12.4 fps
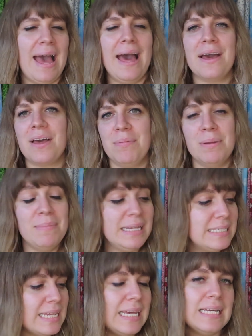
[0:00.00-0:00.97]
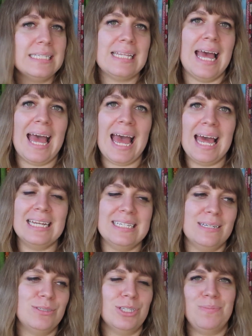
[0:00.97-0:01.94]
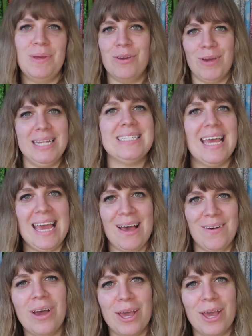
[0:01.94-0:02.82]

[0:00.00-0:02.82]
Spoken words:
a couple of meetings, and it'll just be a great day out.